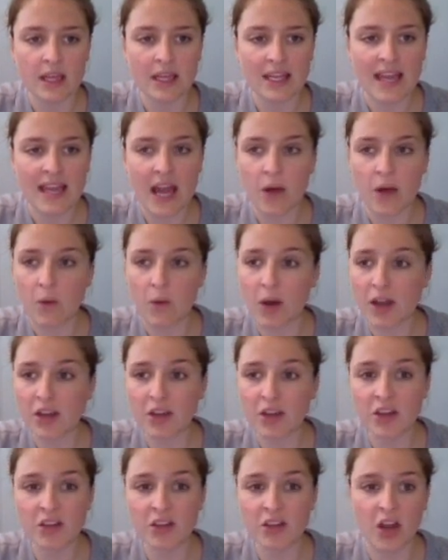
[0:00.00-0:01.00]
Now, I
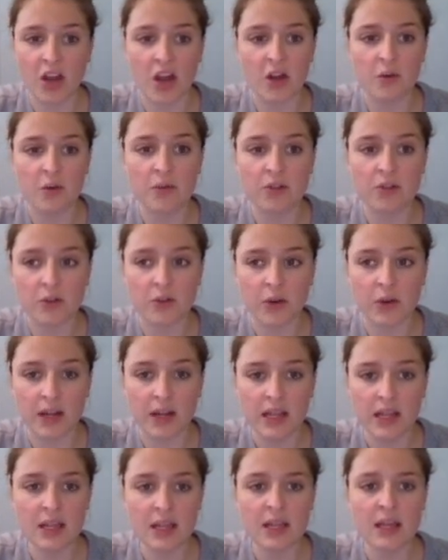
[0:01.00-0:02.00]
could go
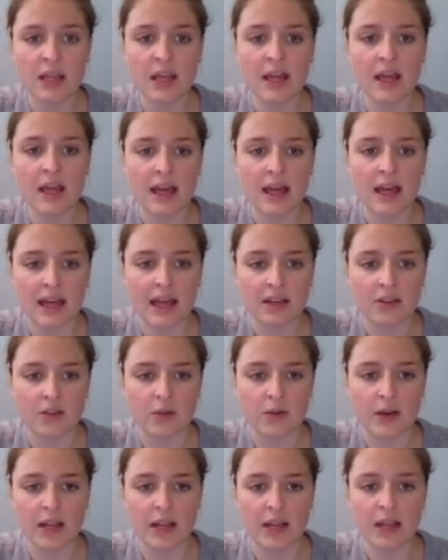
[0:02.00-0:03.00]
3, add
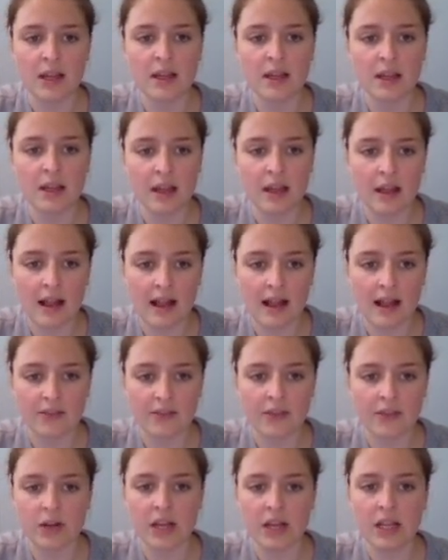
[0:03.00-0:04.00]
3, add
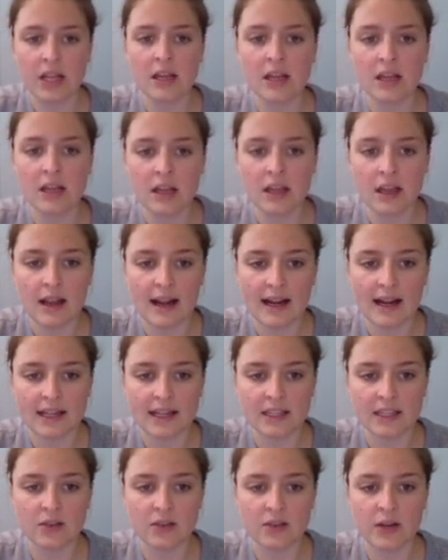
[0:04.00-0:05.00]
3, add
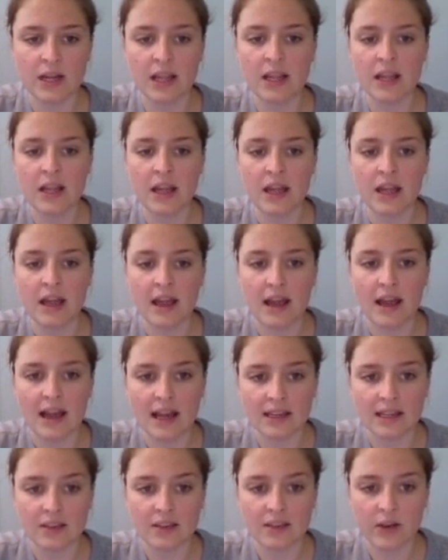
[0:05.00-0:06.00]
3,
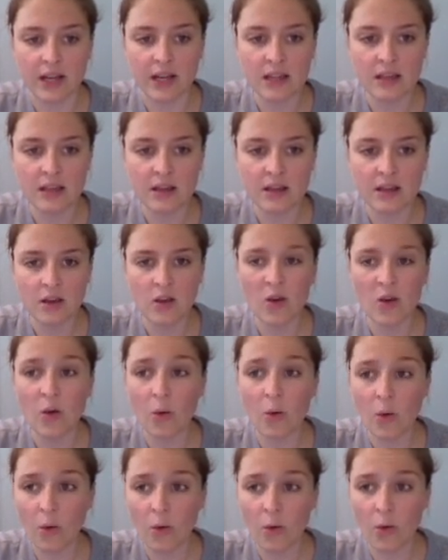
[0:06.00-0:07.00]
add 3,
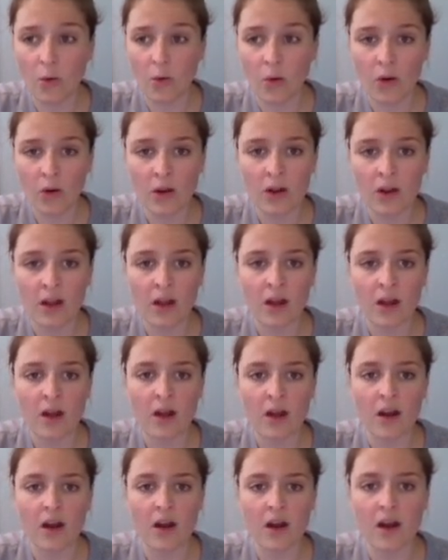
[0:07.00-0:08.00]
or
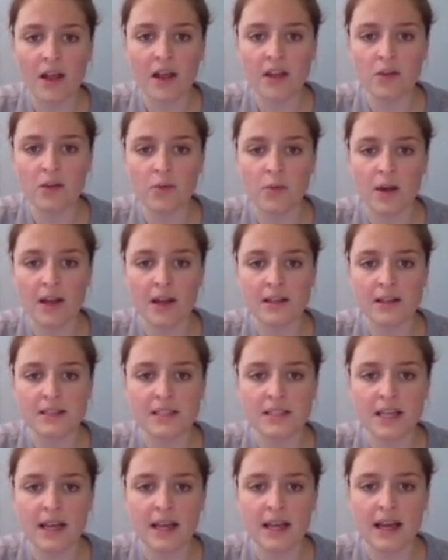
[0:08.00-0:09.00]
I could write
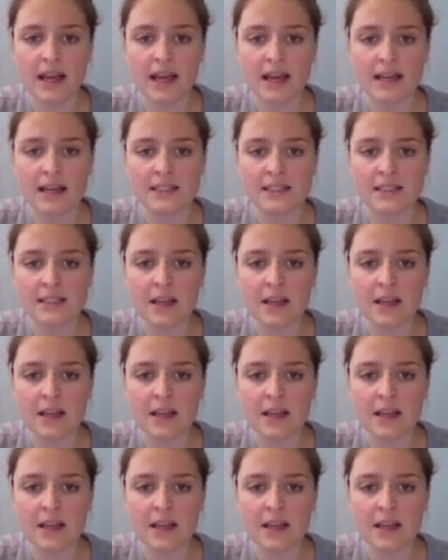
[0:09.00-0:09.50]
it as